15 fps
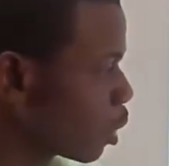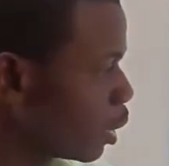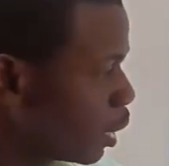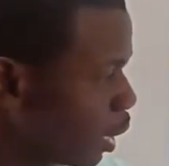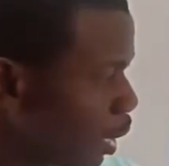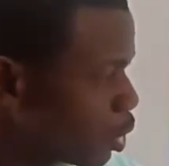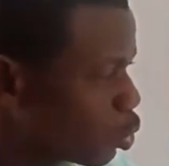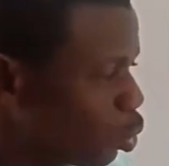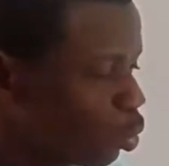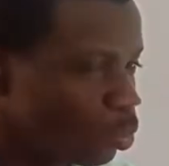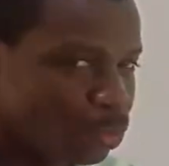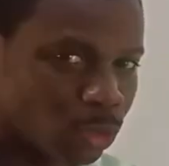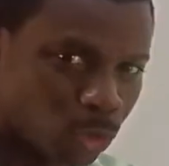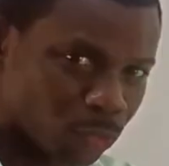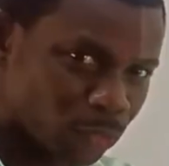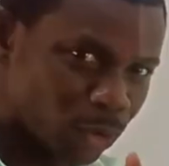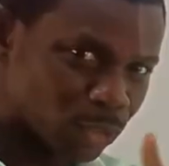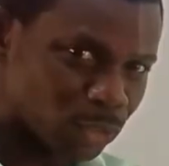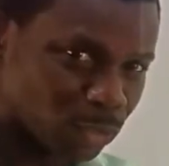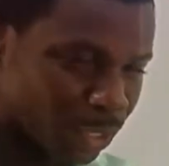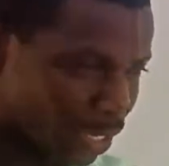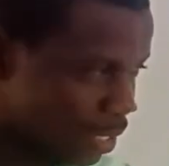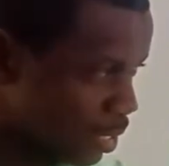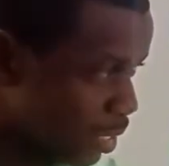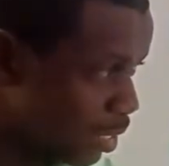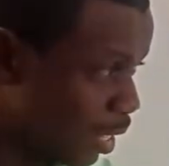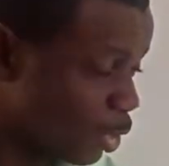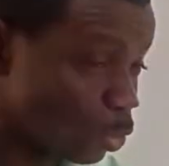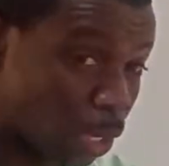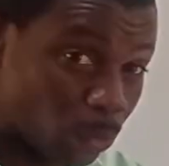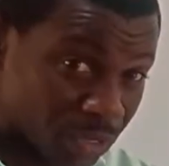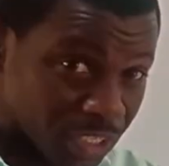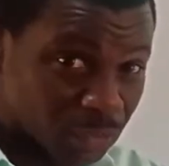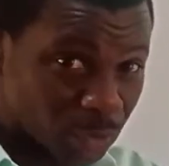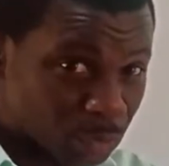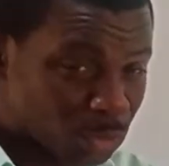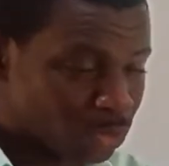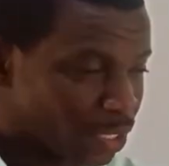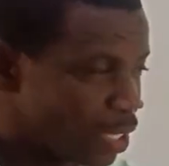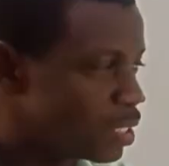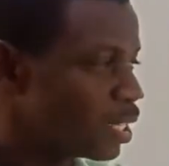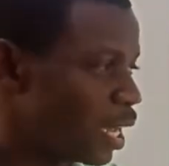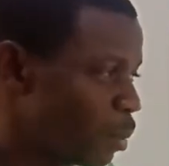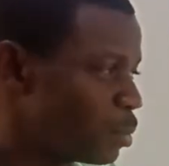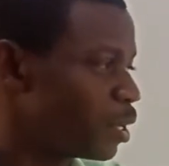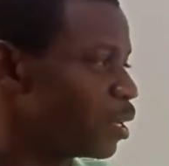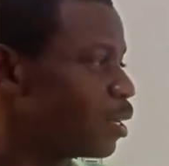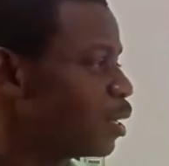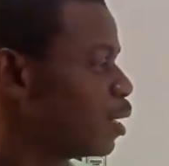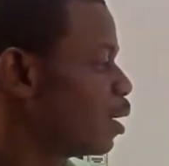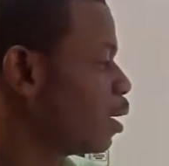Now let's go. Of course, you can see that you are waiting for me to get here. I'm here.